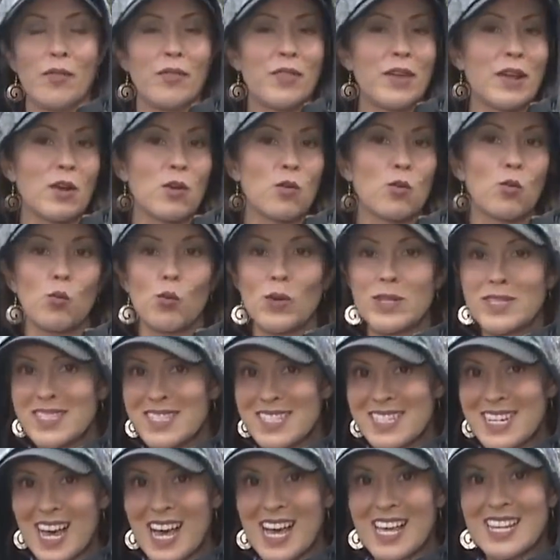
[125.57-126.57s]
there
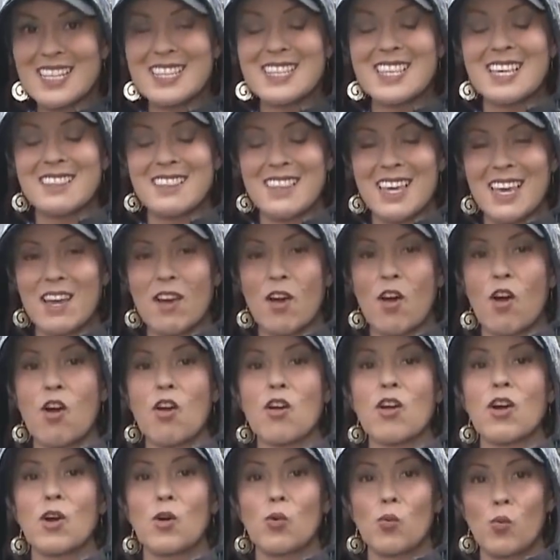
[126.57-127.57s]
was none that they
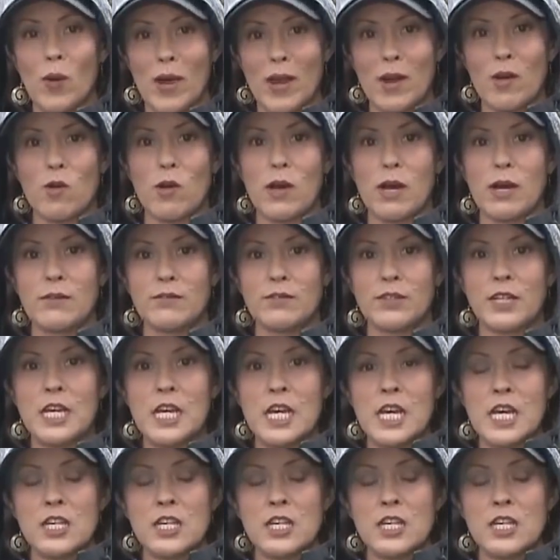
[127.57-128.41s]
are aware of.